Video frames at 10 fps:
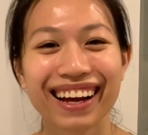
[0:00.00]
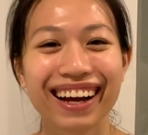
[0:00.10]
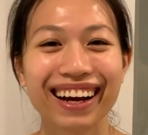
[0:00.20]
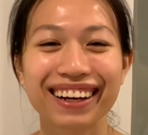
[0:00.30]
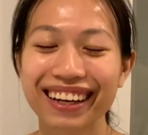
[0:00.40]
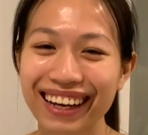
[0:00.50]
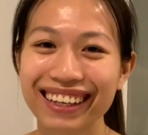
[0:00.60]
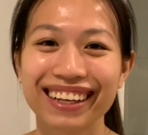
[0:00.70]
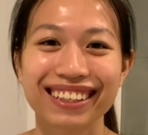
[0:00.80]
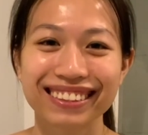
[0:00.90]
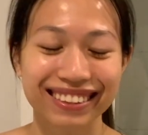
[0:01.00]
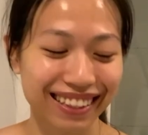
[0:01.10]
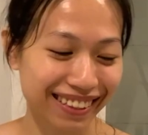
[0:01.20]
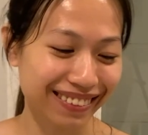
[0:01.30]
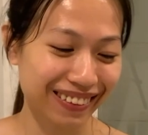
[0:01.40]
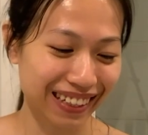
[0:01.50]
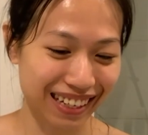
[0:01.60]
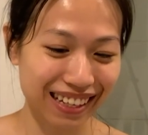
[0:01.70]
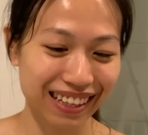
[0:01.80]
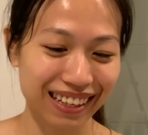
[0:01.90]
okay, so
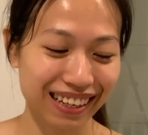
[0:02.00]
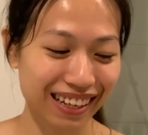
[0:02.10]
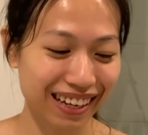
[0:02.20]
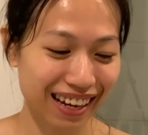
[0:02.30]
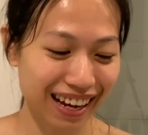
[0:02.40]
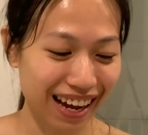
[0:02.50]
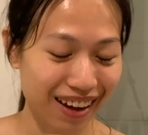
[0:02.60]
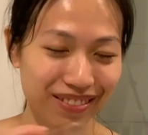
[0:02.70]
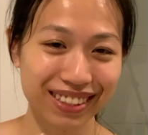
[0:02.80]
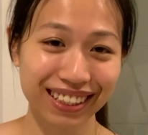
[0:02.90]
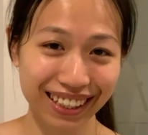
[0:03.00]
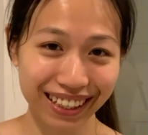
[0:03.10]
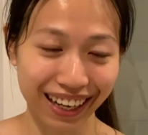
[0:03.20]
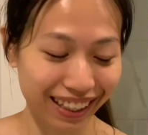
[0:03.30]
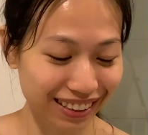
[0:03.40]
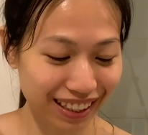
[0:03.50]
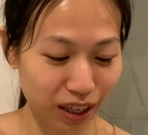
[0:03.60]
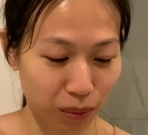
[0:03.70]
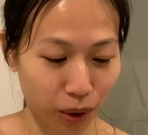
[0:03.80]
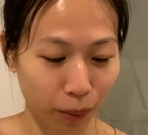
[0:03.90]
I'm just gonna guess that
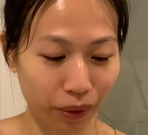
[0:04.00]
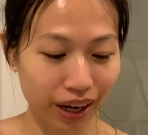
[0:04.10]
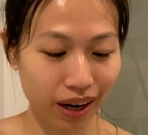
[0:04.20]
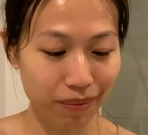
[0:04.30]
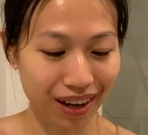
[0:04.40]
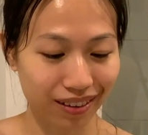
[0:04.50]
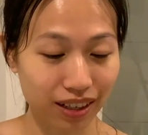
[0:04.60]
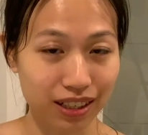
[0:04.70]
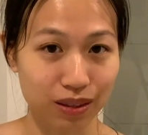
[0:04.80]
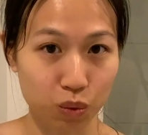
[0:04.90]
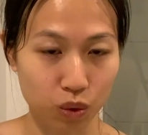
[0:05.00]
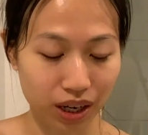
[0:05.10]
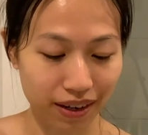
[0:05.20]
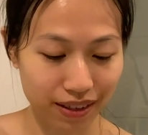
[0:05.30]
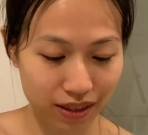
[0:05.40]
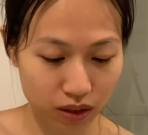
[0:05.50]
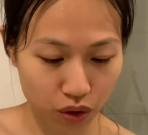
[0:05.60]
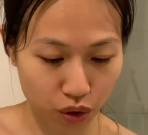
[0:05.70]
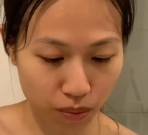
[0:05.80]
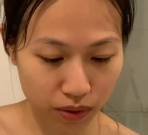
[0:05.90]
an appropriate amount is one
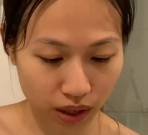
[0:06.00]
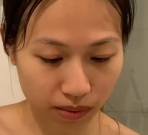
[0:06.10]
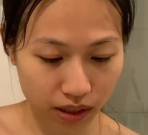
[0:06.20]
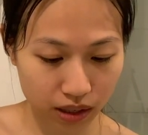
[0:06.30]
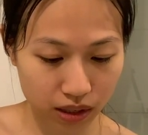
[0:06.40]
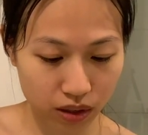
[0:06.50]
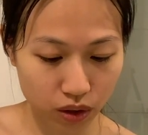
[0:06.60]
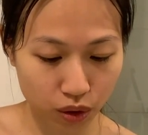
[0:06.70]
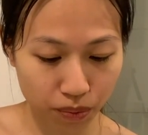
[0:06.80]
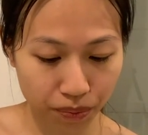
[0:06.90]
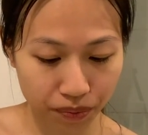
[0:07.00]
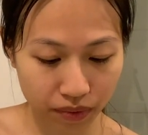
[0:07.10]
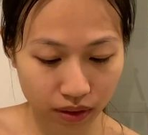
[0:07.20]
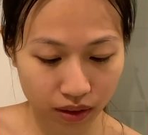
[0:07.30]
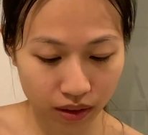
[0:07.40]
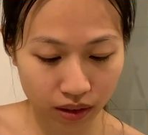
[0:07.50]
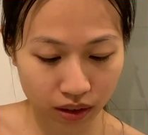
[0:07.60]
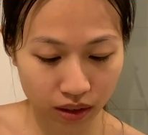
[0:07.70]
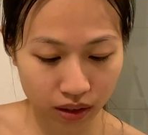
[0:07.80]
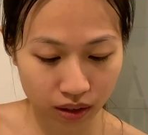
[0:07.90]
scoop. So I'm gonna scoop
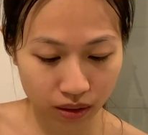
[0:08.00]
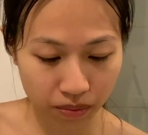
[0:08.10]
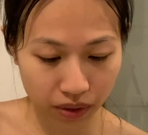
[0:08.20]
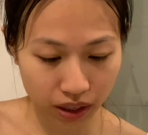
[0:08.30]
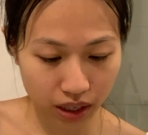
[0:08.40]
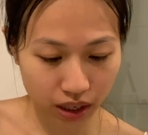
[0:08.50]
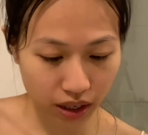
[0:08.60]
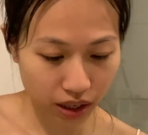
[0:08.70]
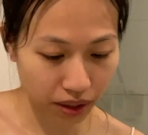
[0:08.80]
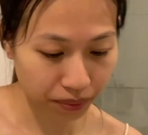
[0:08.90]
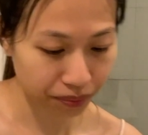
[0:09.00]
in here.